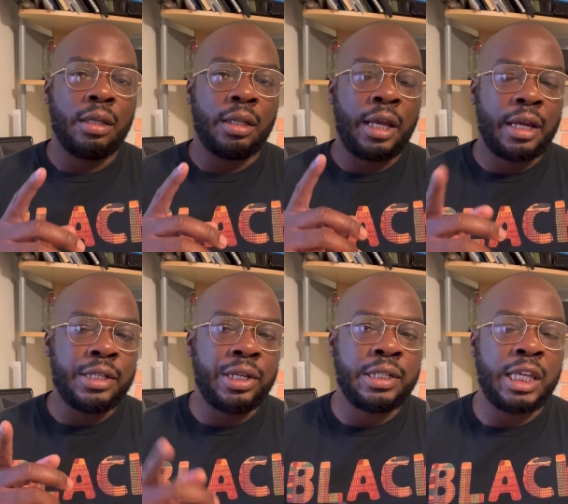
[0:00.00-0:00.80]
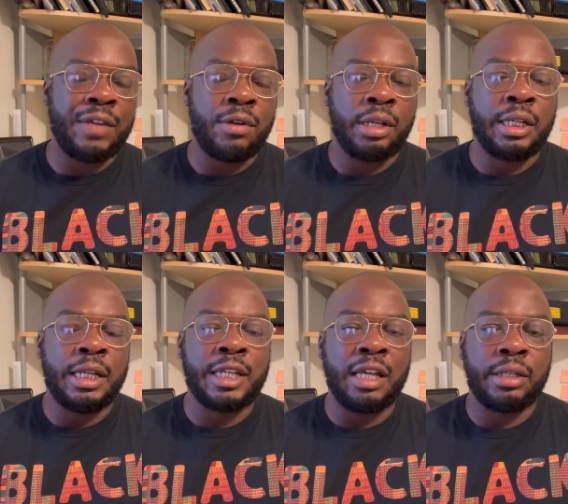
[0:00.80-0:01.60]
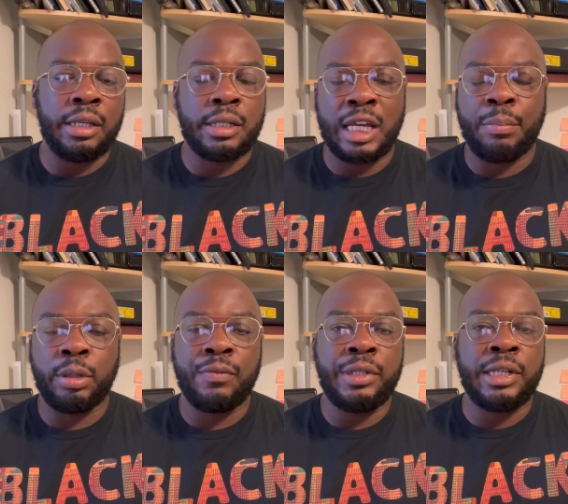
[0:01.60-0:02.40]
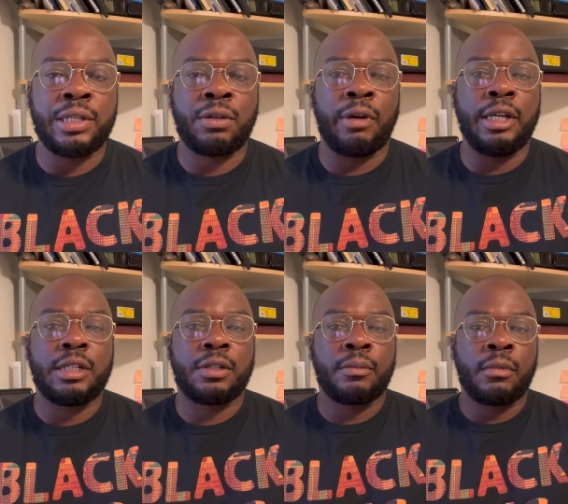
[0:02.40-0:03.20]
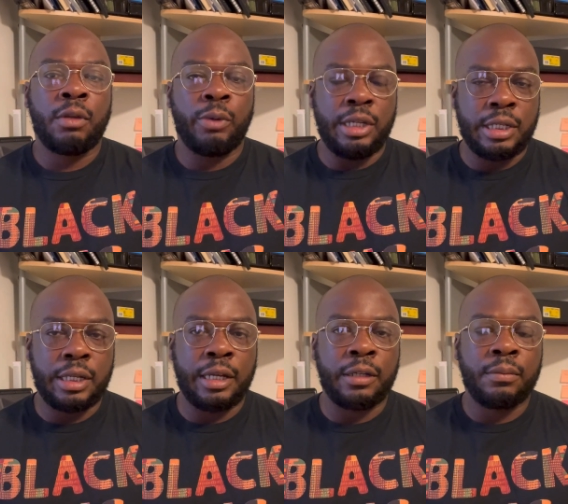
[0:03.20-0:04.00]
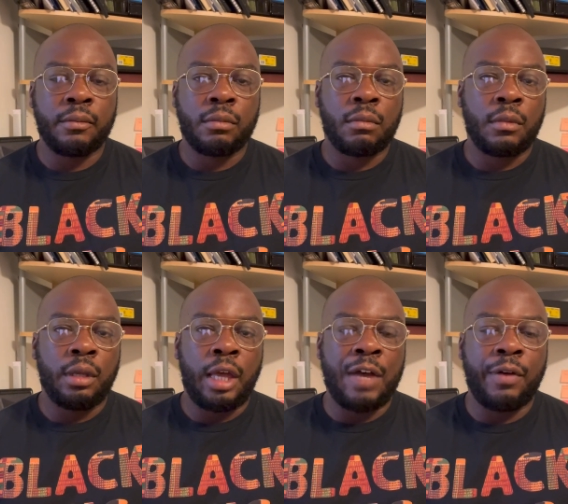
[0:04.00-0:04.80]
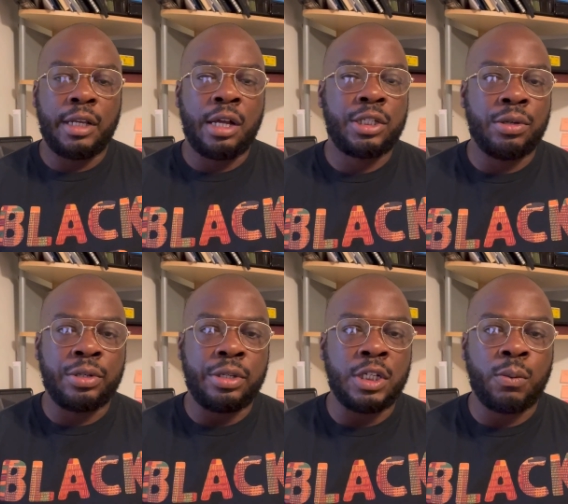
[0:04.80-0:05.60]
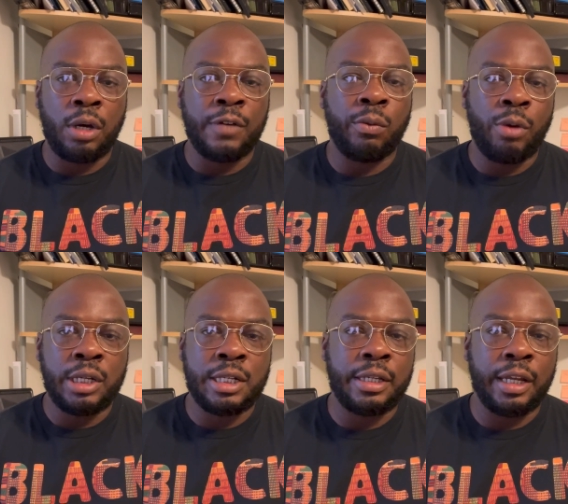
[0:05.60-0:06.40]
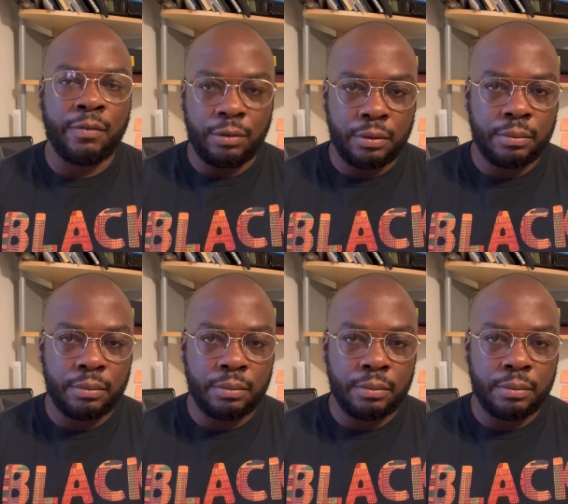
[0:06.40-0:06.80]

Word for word: Like I just gave you on the, the example of Jesus Christ, when he said, have I not chosen you 12 and one is a devil?